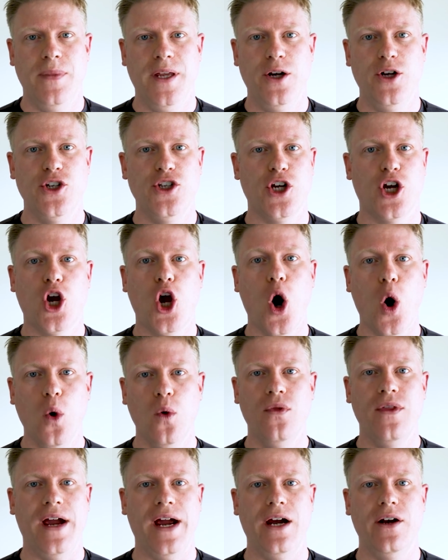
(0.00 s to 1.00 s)
there is a
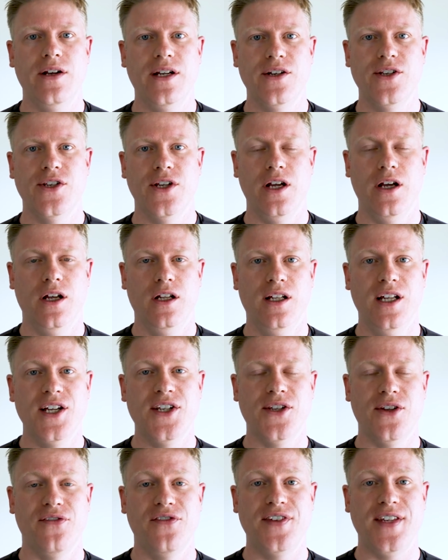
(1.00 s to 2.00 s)
code there, there's a
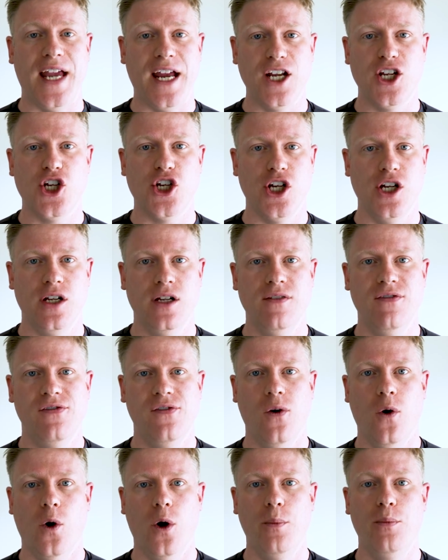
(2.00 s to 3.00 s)
list of sanctioned
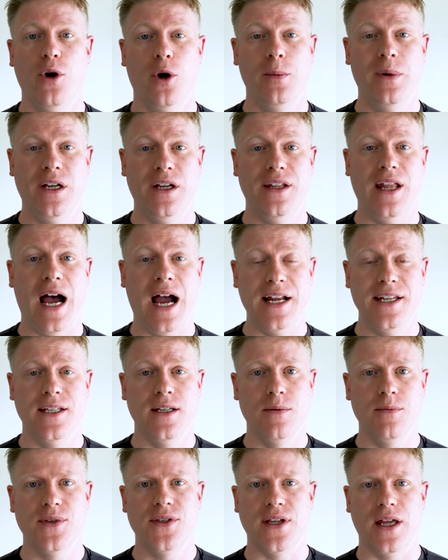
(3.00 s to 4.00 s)
for prohibited
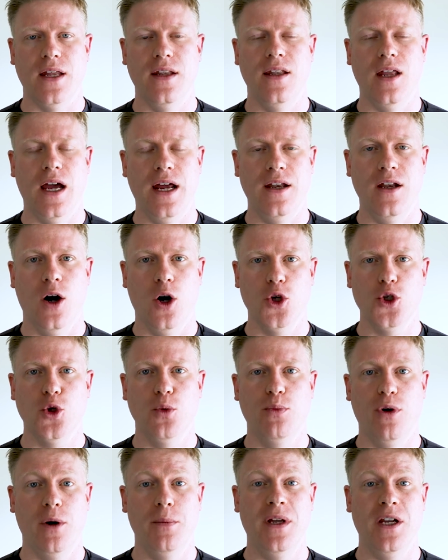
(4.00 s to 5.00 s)
items and, and also
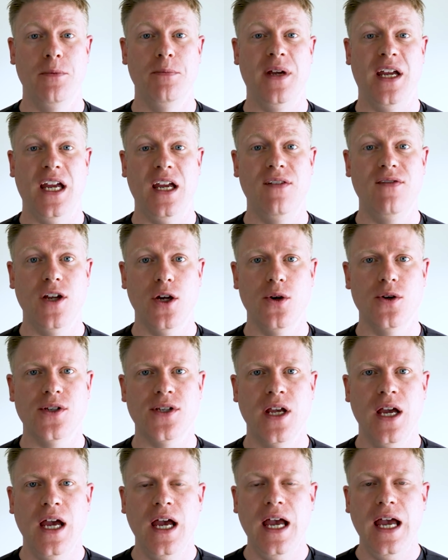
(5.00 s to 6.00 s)
prohibited behaviors.